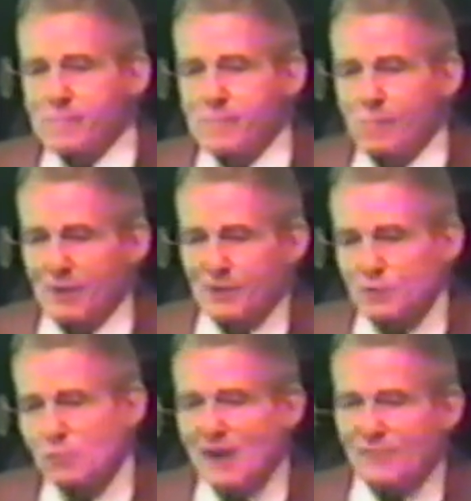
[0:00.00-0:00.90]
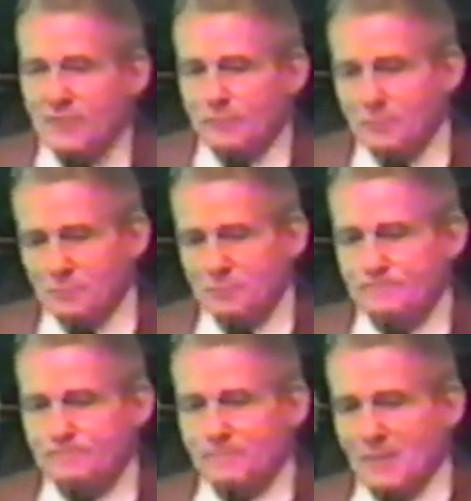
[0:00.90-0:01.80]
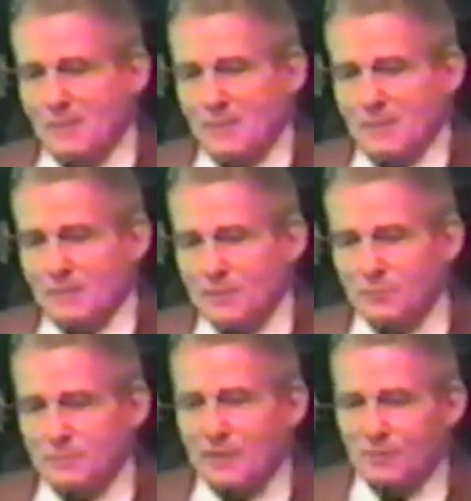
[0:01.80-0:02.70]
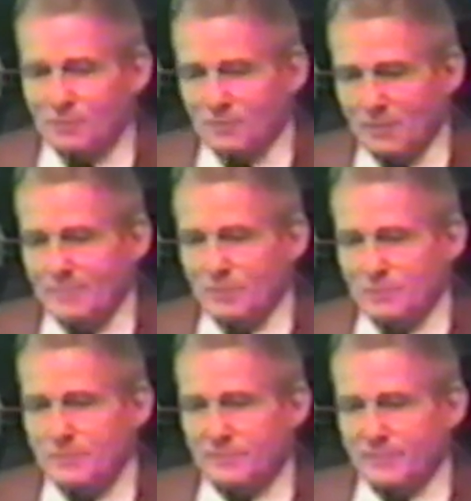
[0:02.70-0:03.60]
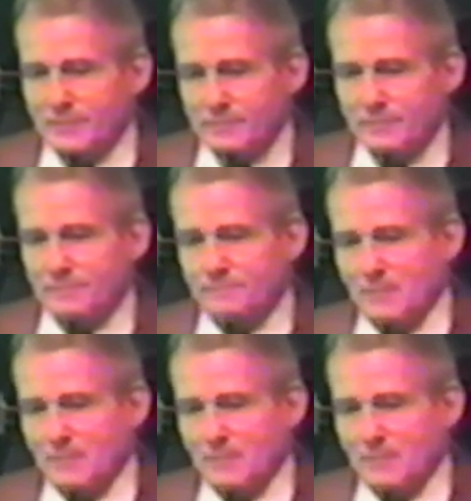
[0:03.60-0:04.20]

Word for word: Well, did you write a thesis? And he said, Yes. I said, Let me see your thesis.